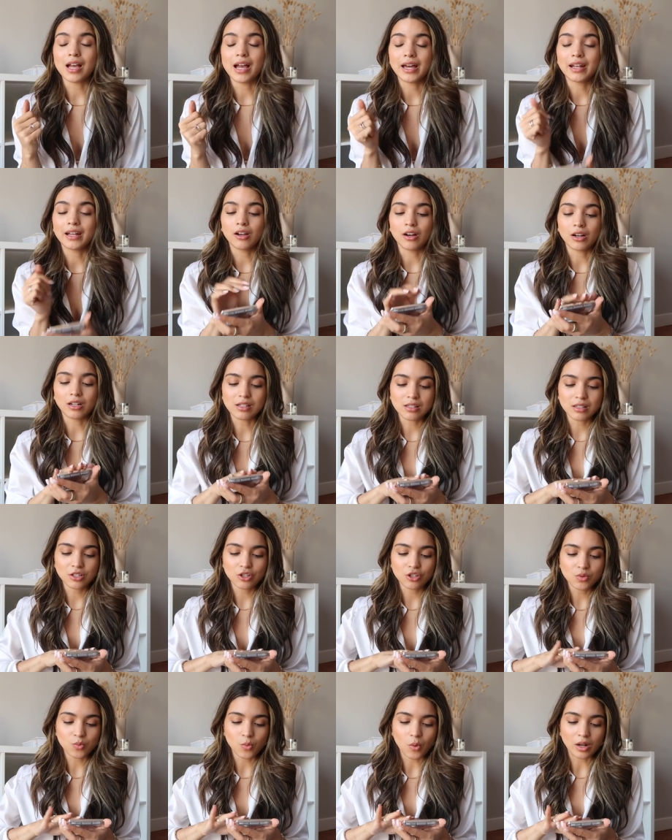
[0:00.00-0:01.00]
And I honestly
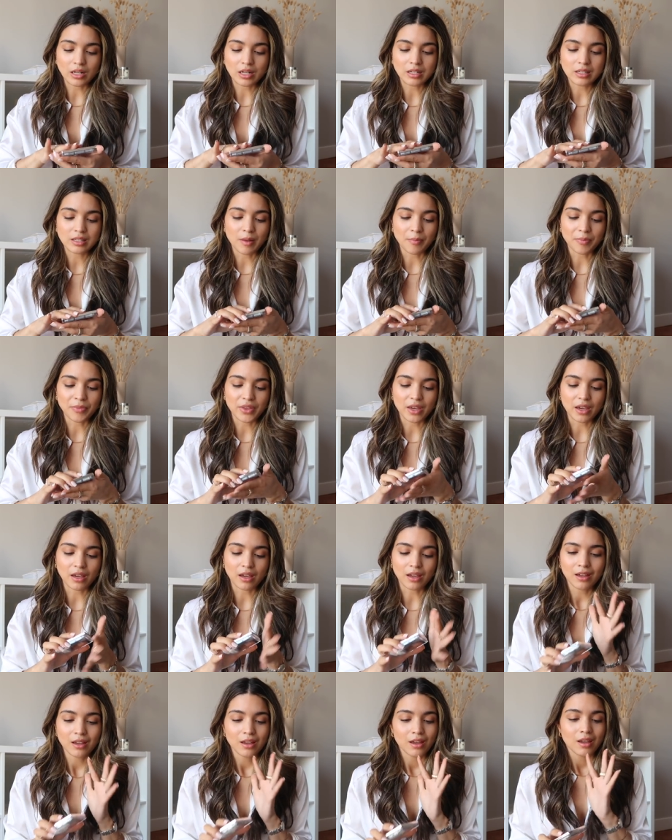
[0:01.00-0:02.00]
just wanted
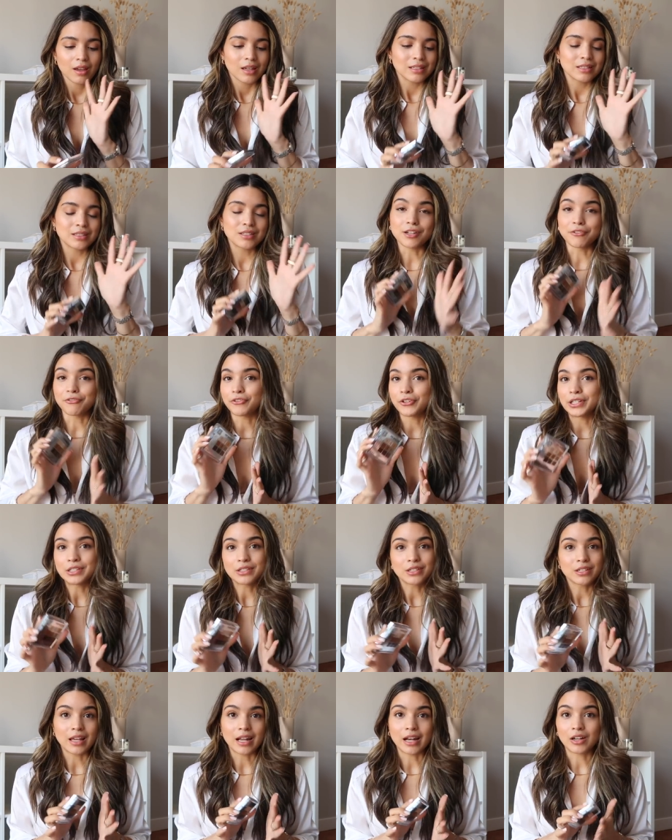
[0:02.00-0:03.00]
something
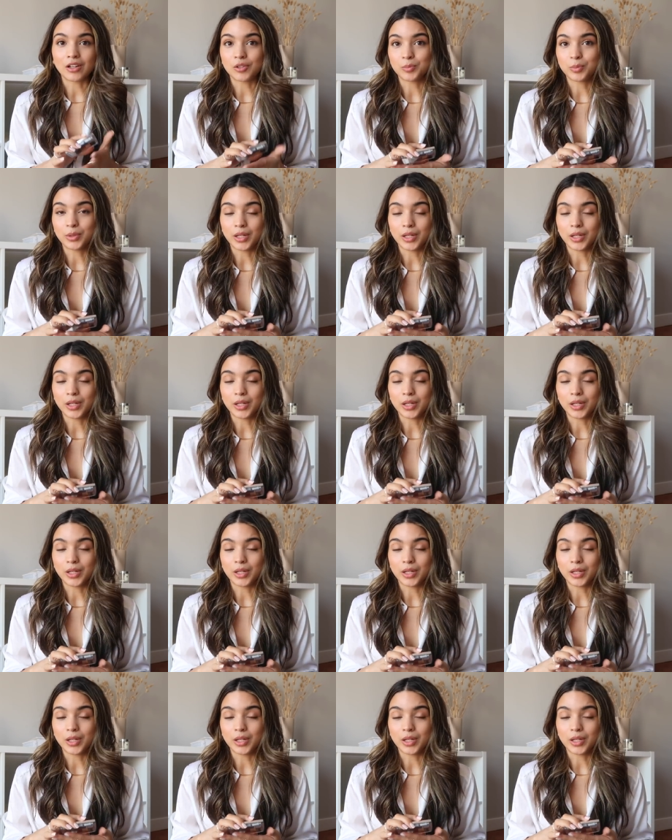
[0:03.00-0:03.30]
different that I could